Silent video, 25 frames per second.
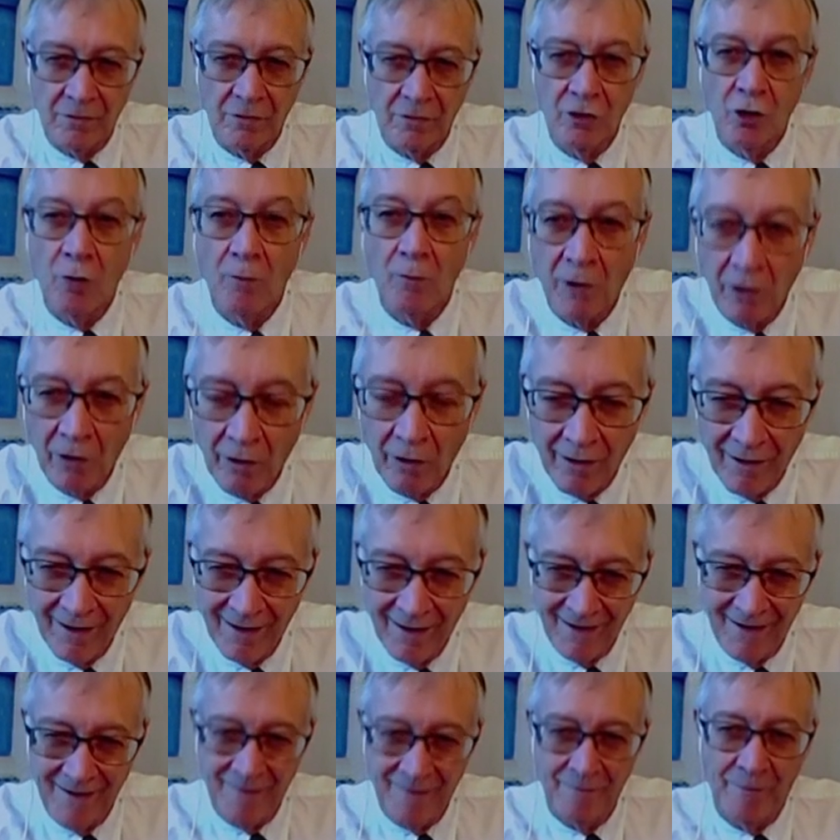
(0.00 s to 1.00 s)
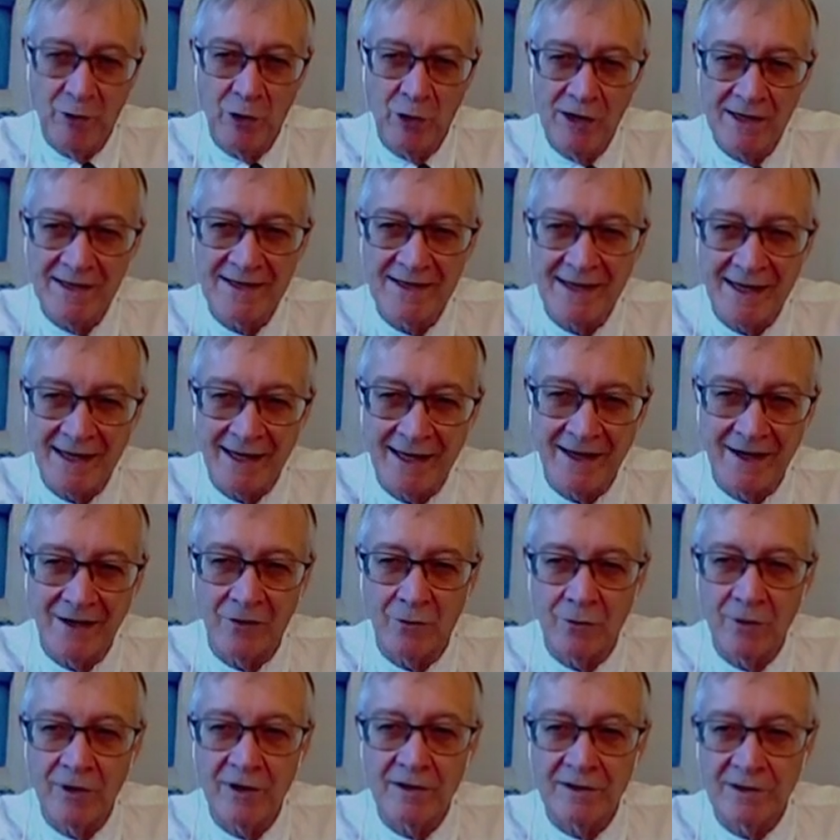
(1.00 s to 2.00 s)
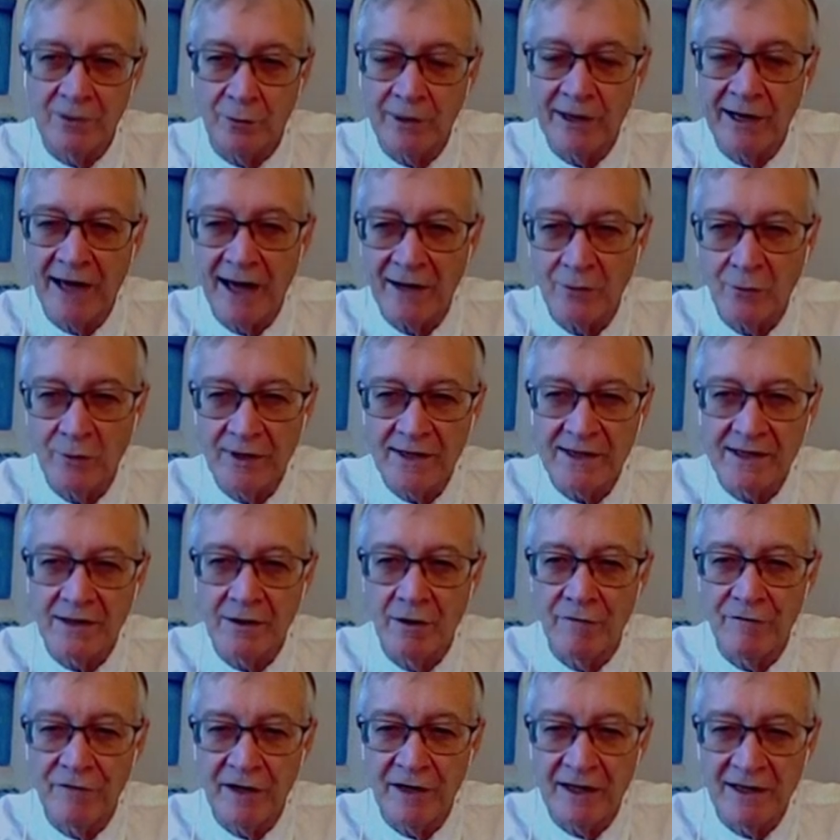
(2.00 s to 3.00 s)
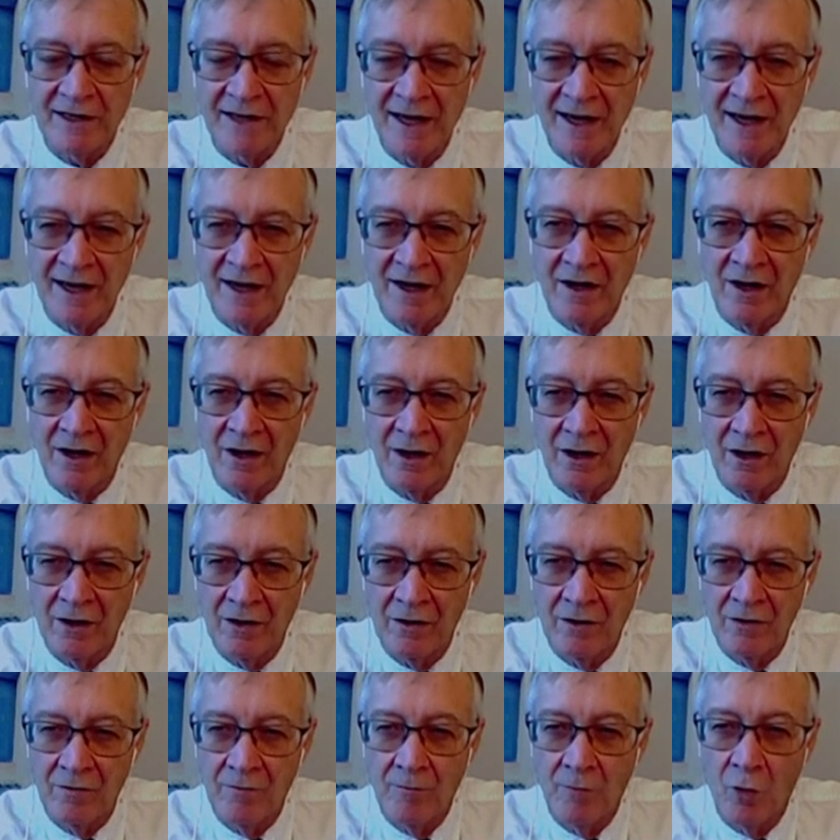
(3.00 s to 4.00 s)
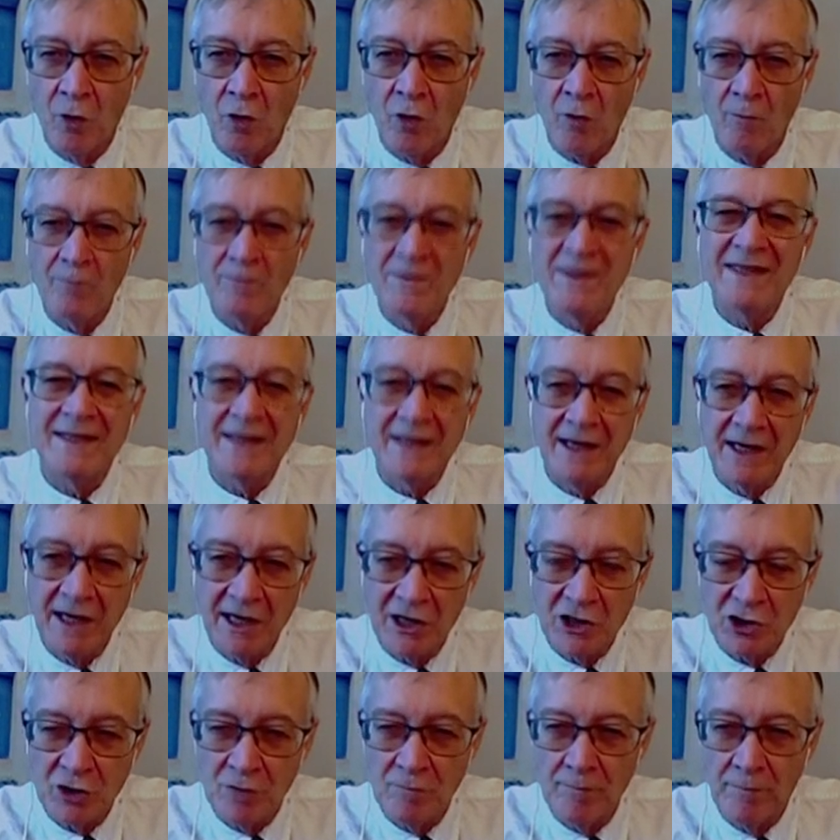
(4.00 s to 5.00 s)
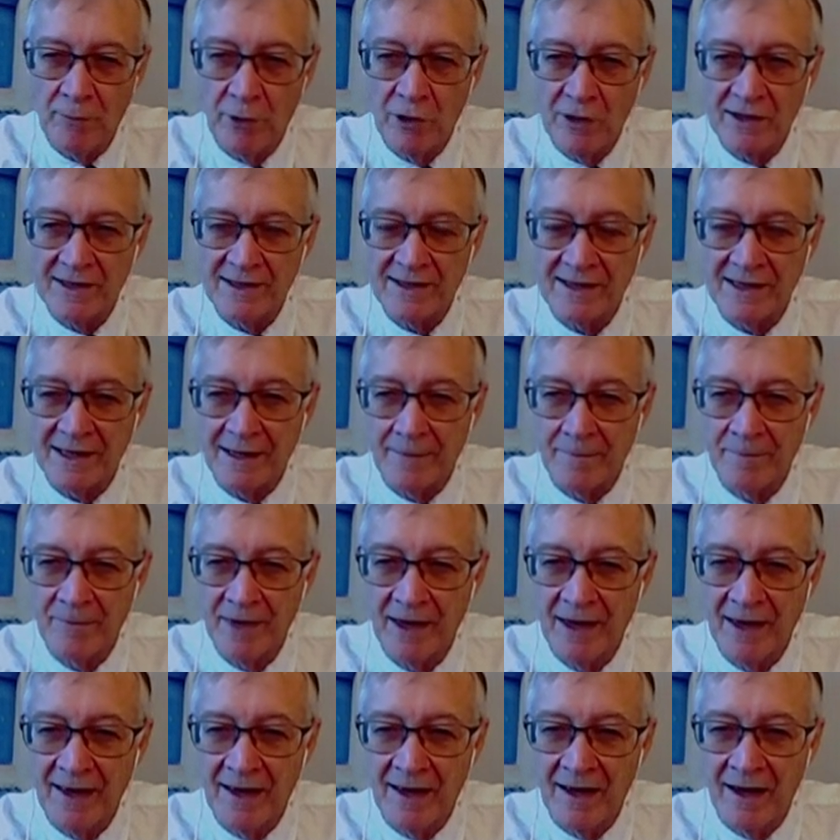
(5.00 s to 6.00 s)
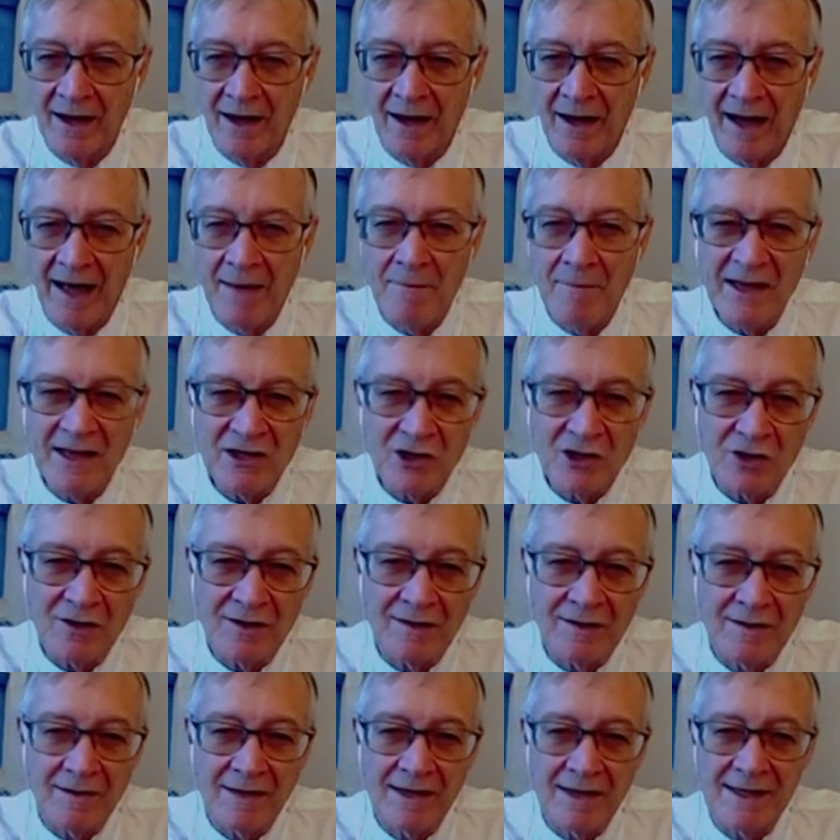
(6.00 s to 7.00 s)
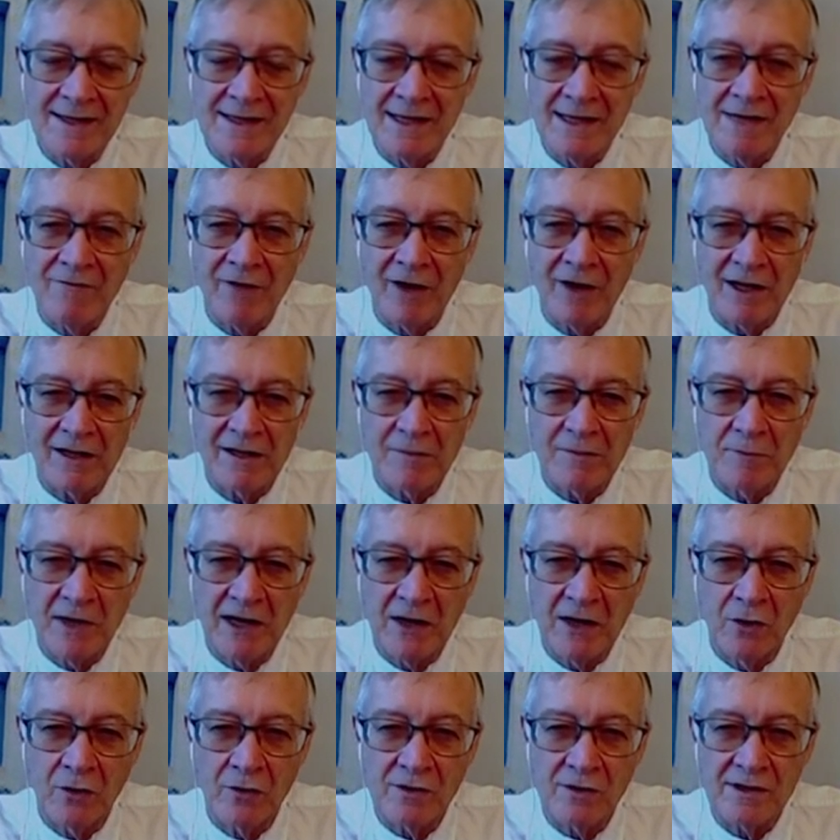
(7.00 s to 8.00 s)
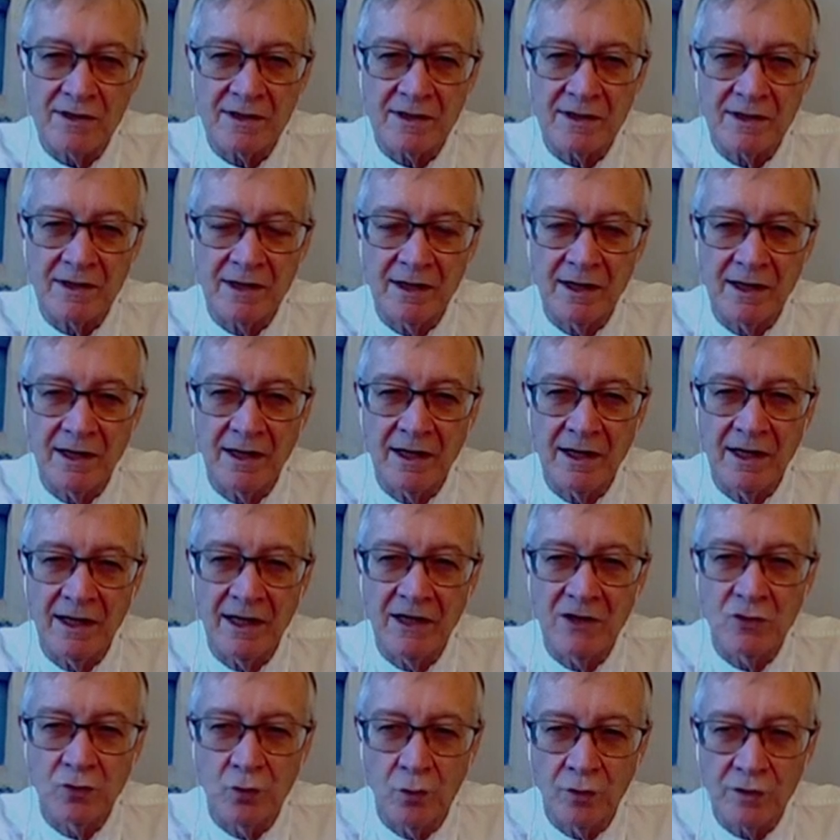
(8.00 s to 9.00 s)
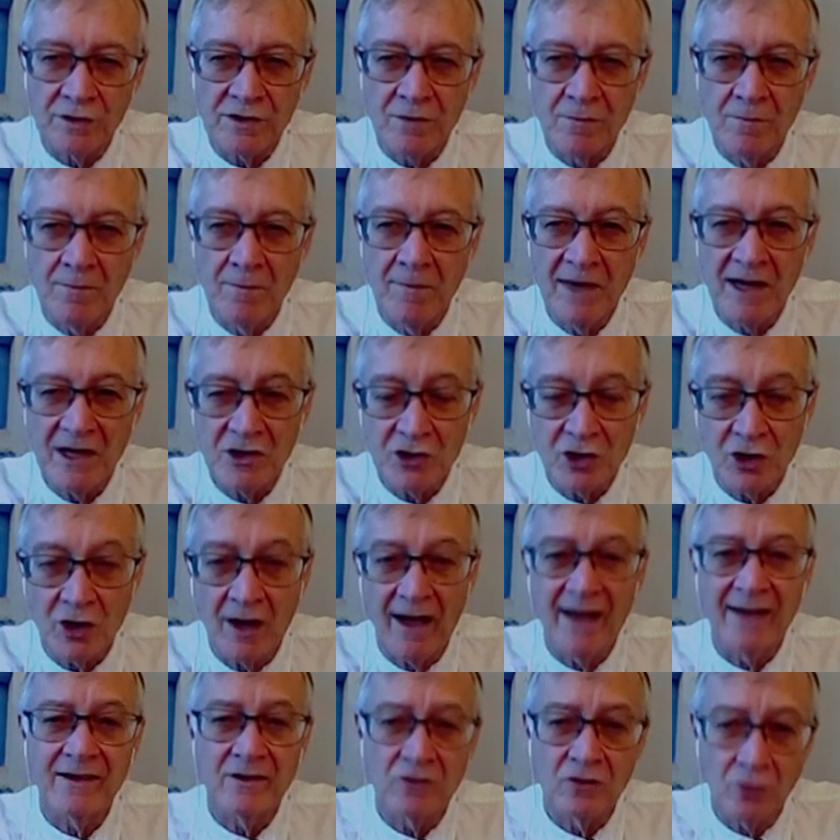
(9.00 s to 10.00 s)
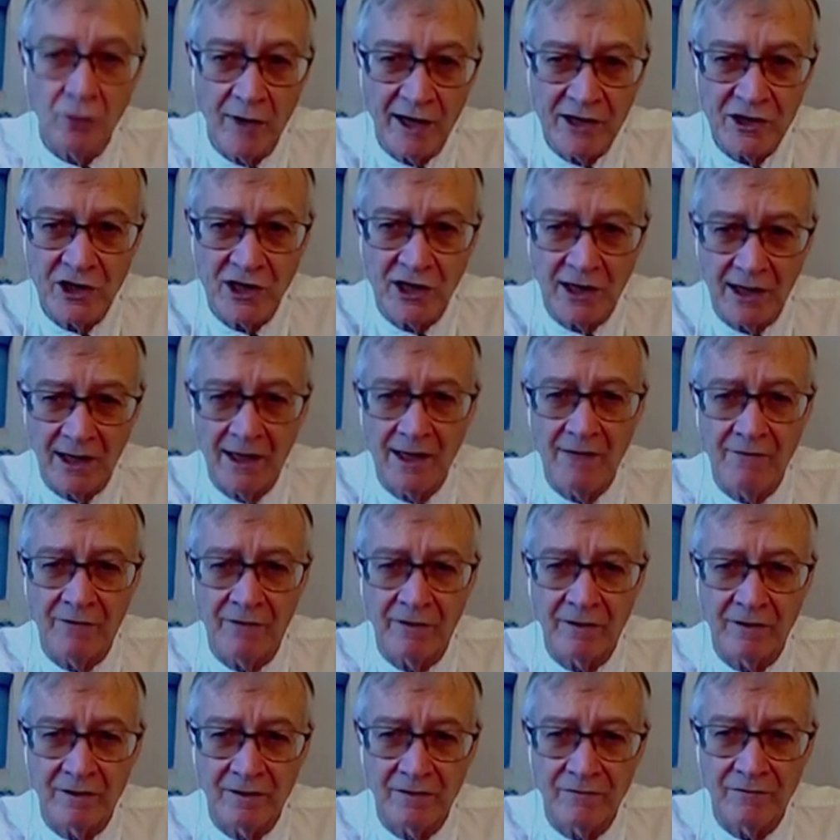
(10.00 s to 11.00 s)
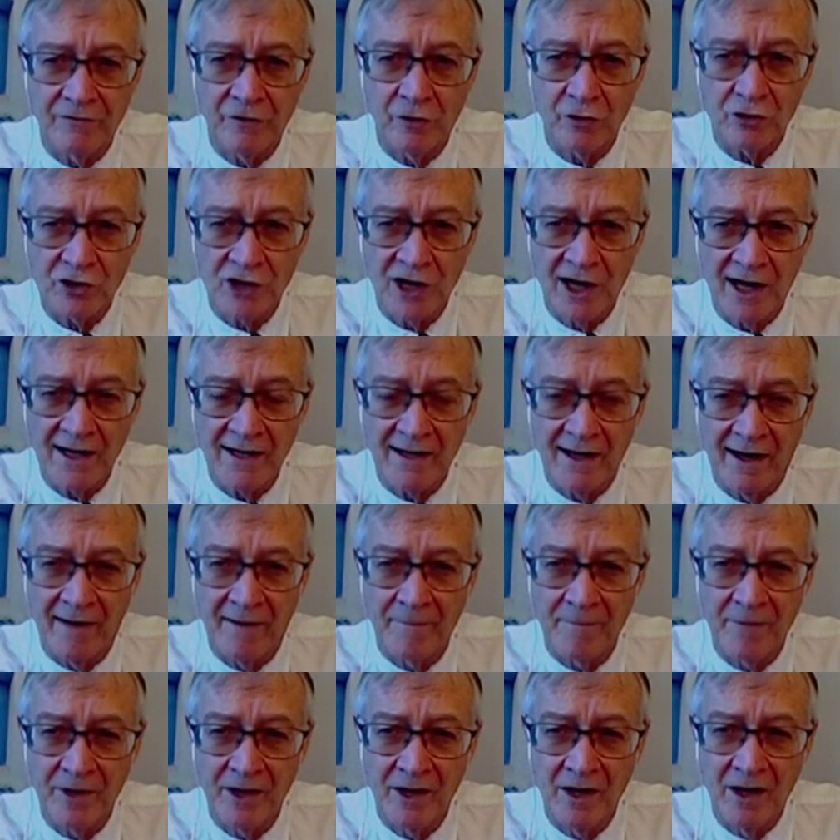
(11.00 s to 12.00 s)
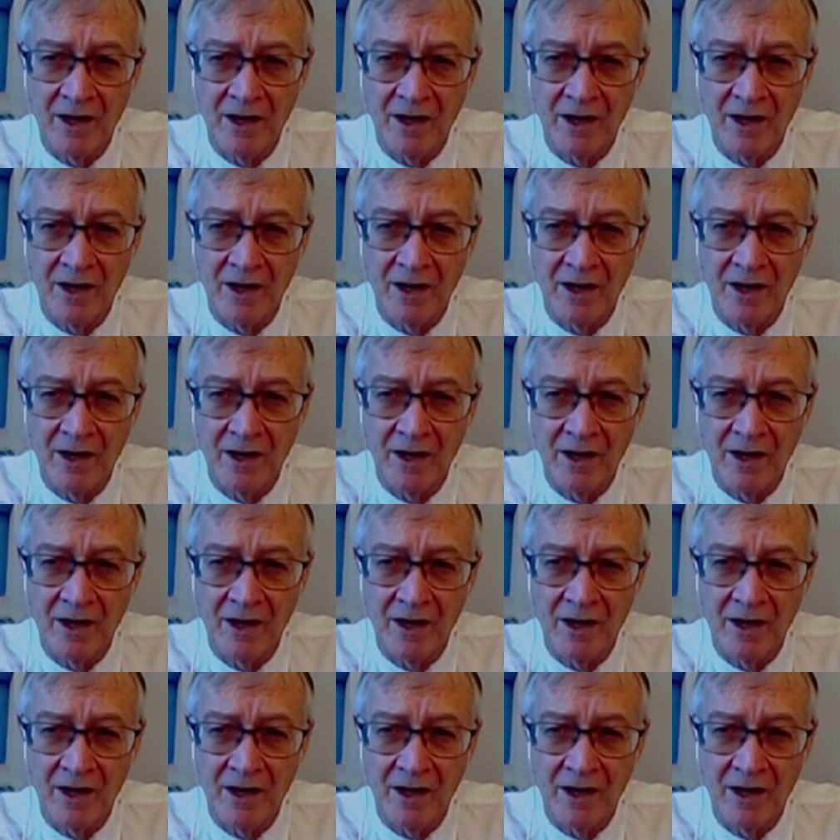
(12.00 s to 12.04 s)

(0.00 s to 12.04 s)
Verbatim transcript: global policy with regard with COVID, more mitigation policy. I mentioned this event because it was a major and tragic event for China.